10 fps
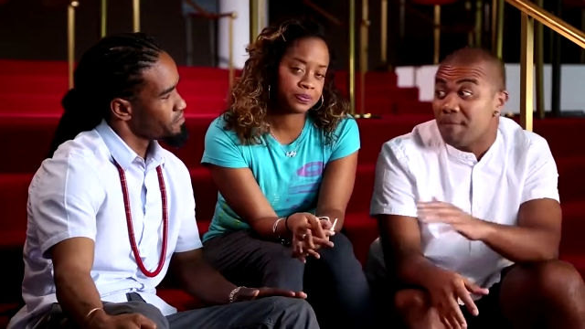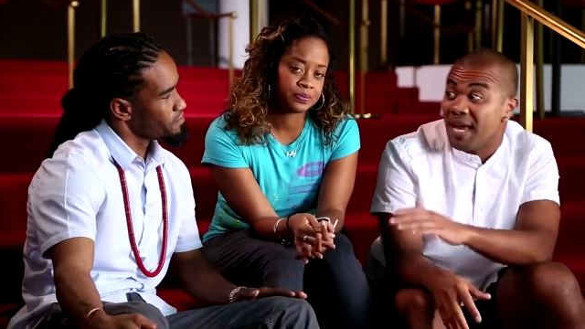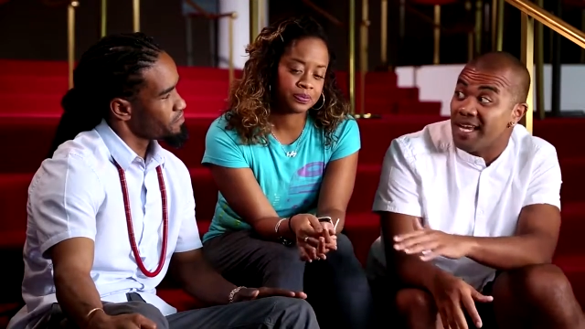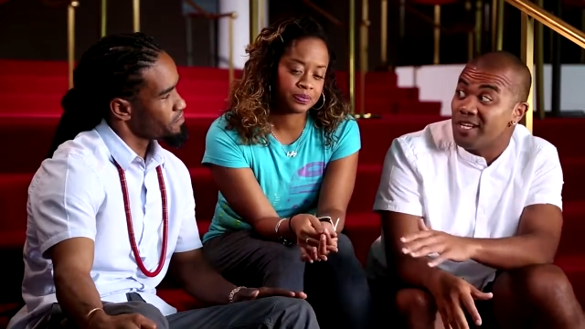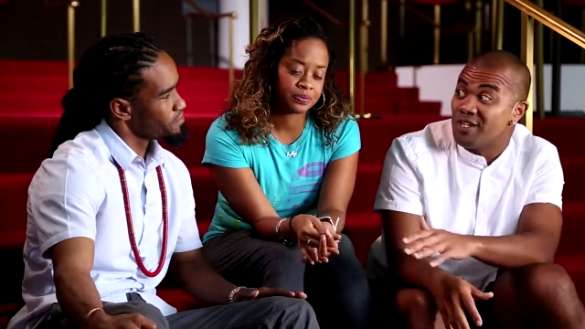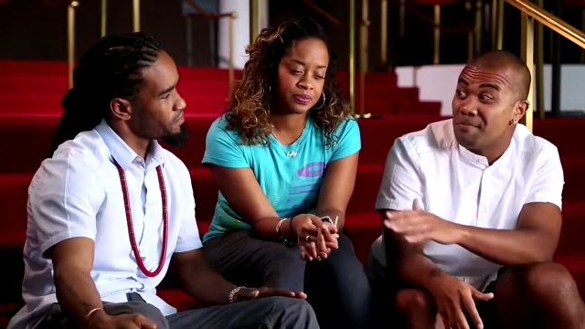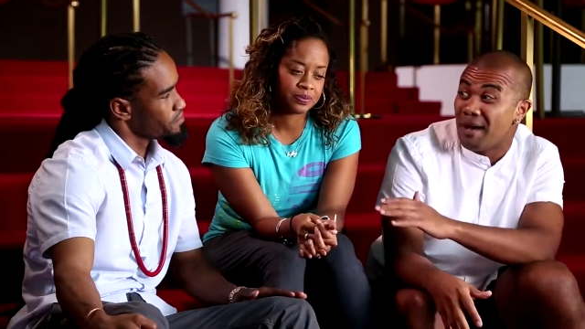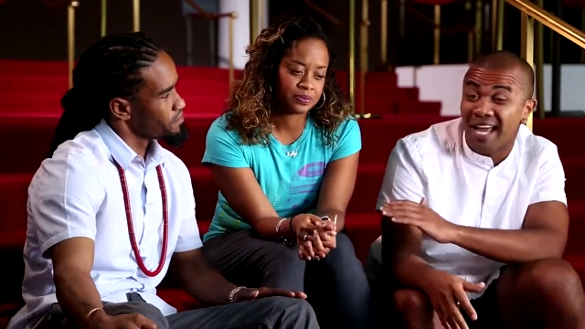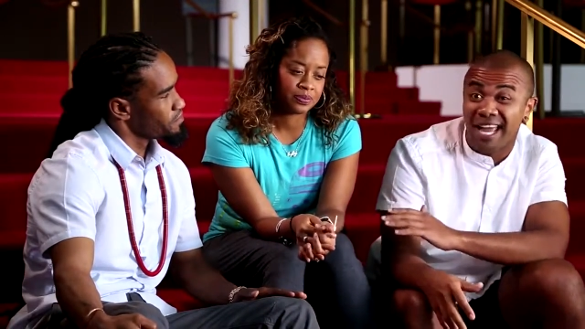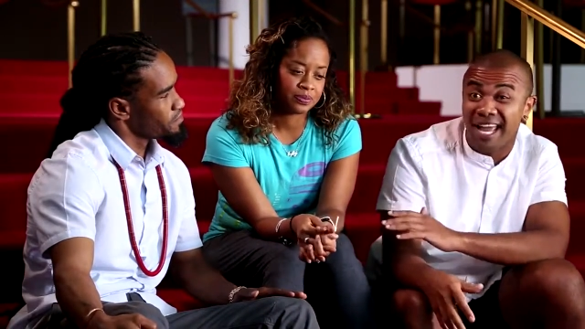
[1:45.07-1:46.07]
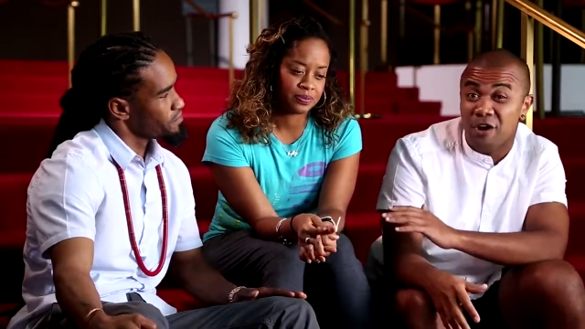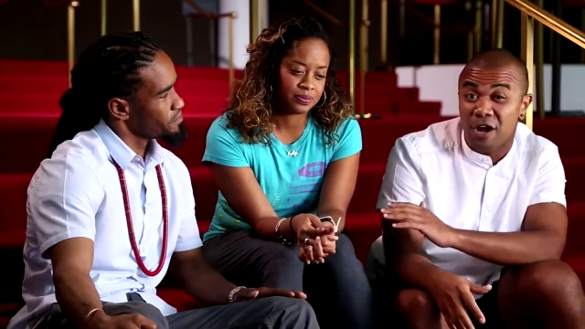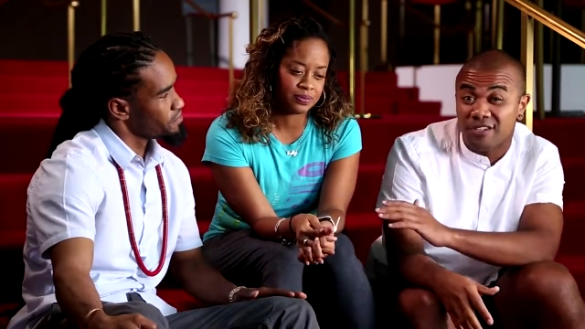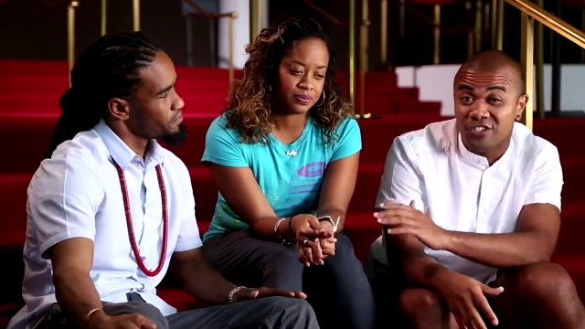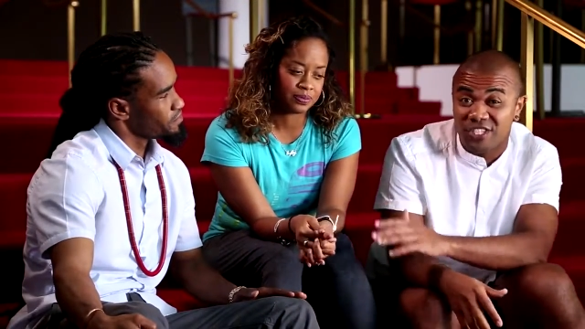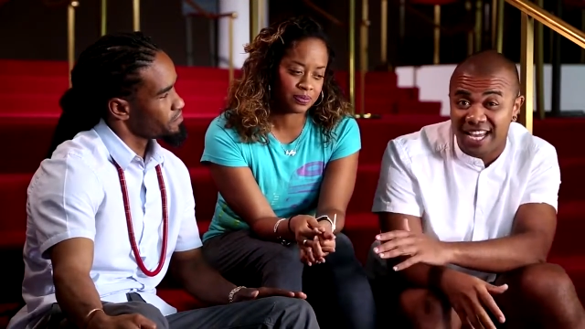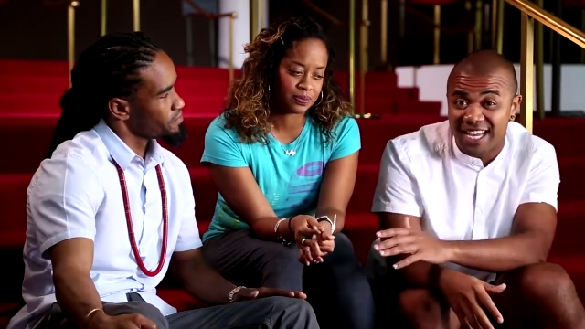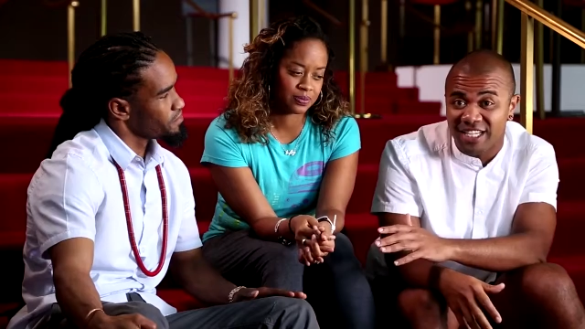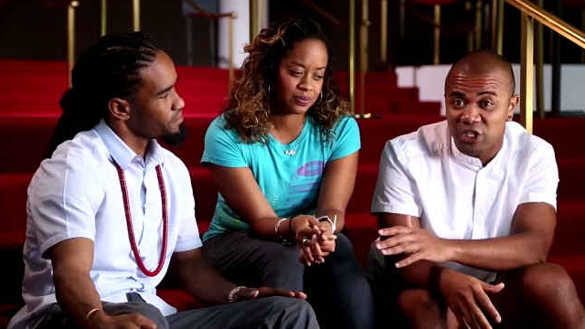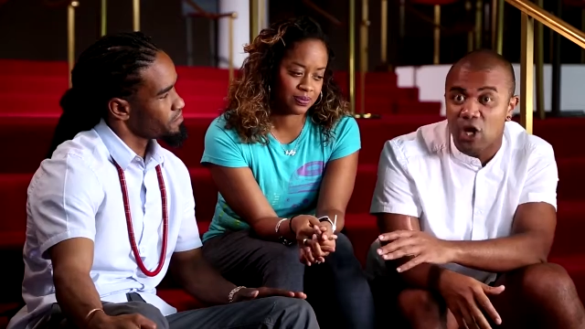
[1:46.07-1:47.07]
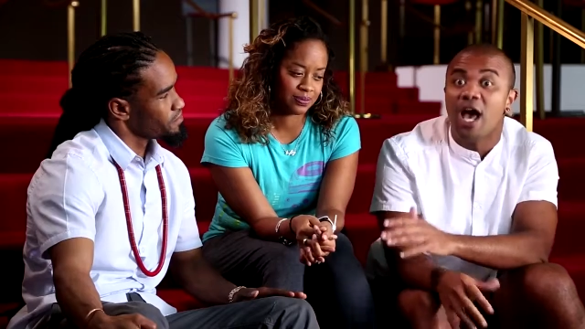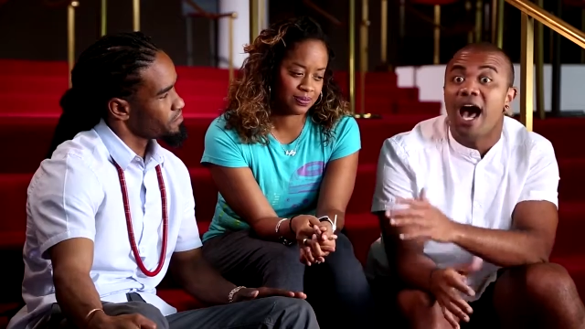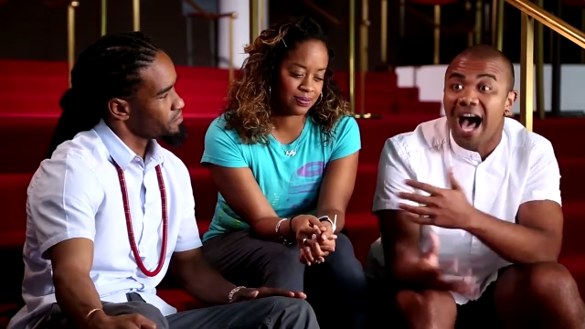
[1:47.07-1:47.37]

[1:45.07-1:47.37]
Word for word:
Speaker 1: When Paige and Baye are on stage,